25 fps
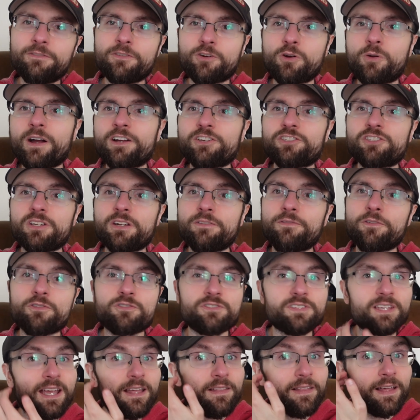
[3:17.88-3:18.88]
of a question if you
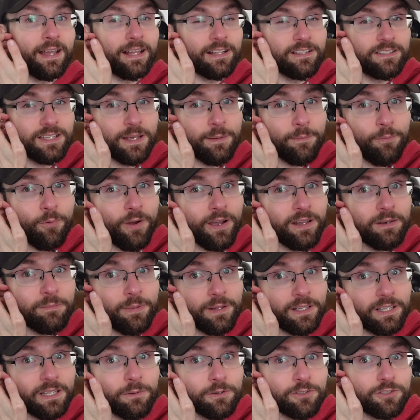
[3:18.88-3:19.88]
say, like, at some point
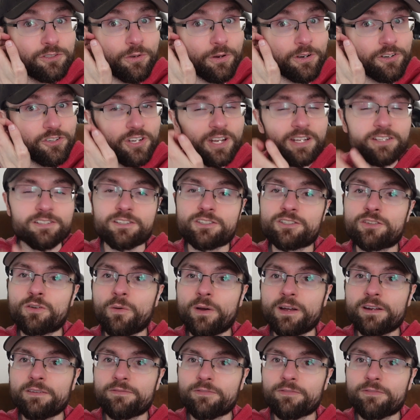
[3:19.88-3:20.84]
Billy restored Jason's coin